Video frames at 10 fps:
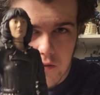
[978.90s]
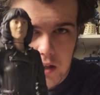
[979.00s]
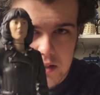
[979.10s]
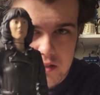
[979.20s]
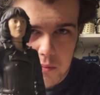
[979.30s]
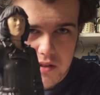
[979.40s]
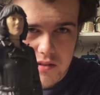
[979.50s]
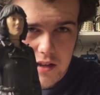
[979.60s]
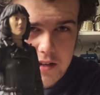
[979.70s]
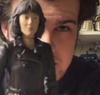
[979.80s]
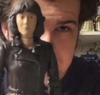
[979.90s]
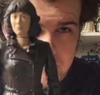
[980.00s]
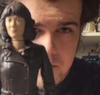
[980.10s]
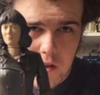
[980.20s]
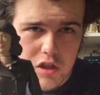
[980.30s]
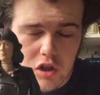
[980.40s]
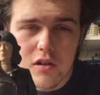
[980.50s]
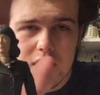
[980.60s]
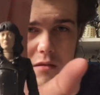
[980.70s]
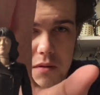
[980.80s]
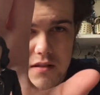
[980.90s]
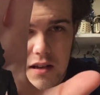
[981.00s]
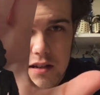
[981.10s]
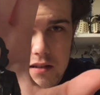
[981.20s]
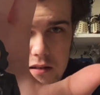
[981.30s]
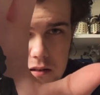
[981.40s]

Elizabeth Sladen, young Elizabeth Sladen.